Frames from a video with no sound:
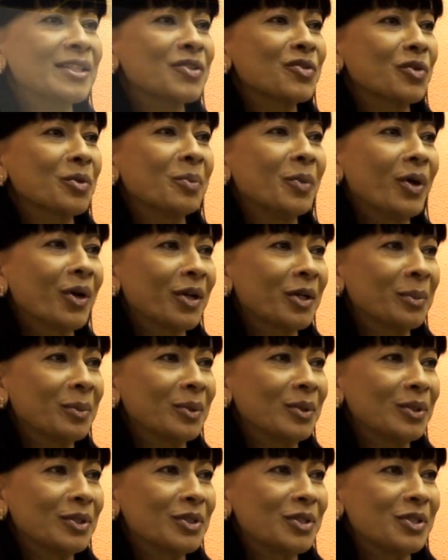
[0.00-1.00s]
is
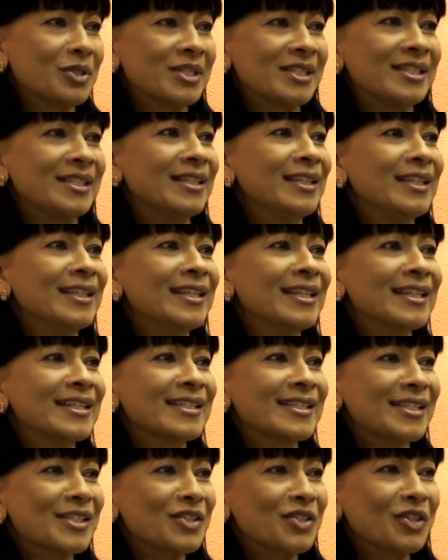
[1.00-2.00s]
remarkable to see
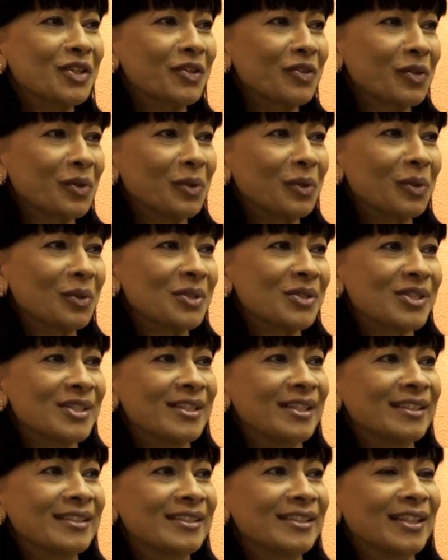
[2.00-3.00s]

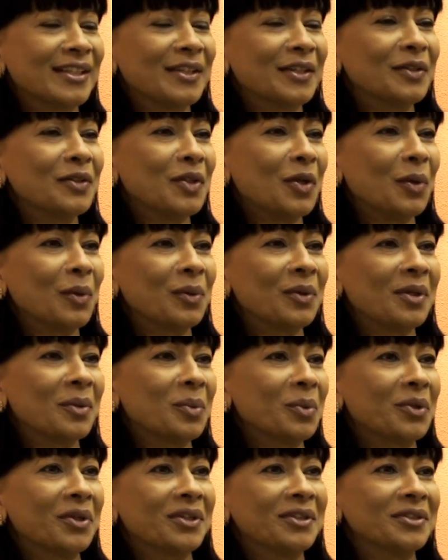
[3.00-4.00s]
six-year-olds that uh, know
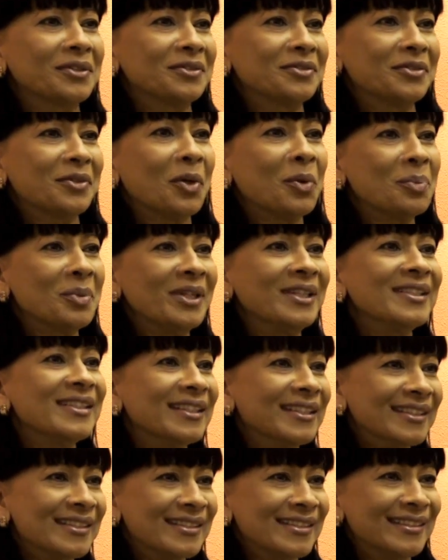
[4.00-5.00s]
the word of
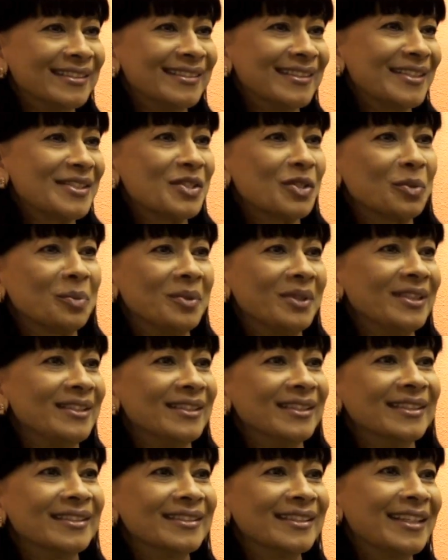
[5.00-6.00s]
obedient and
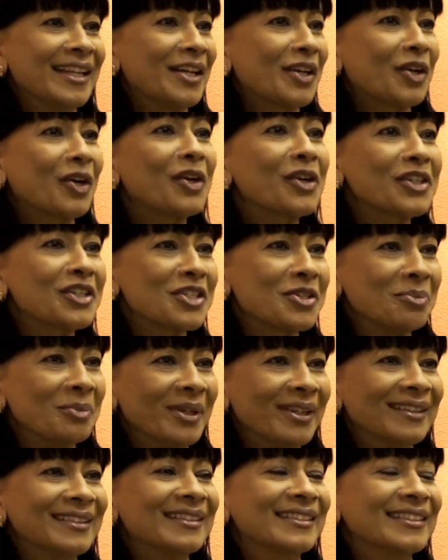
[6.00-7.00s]
disobedient and
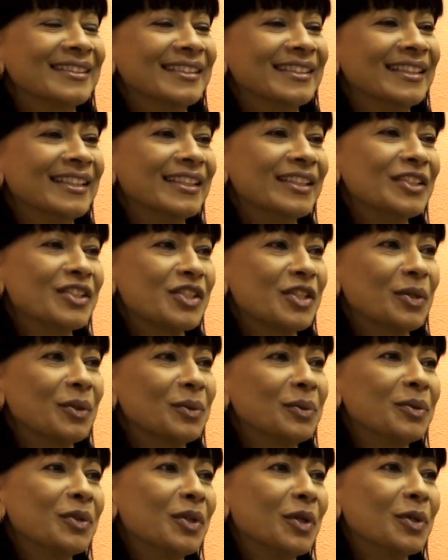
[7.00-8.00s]
encouragement. And uh,
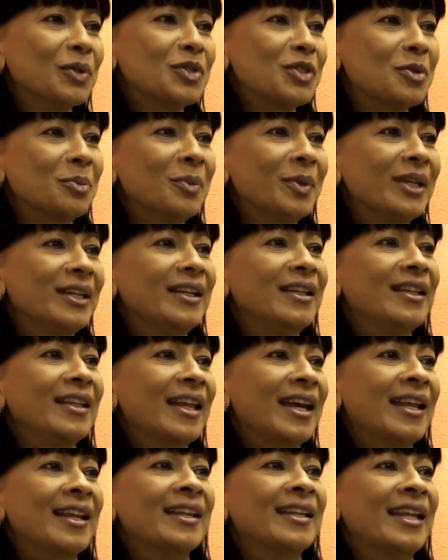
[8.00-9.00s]
so, you know, to me,
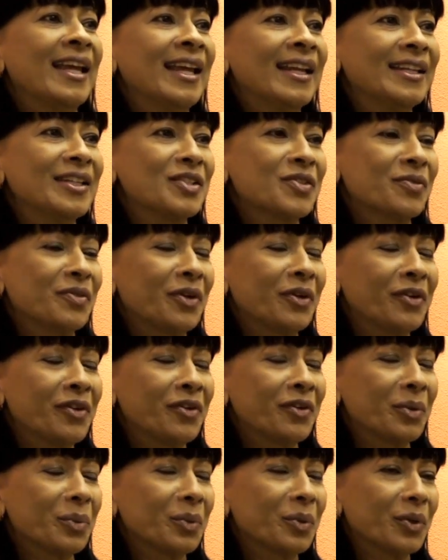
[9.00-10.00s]
that that is
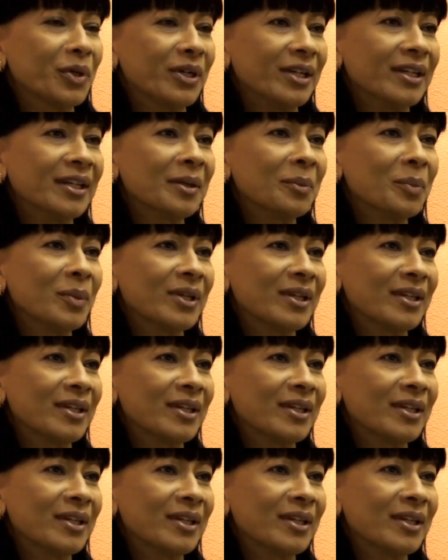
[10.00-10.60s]
very rewarding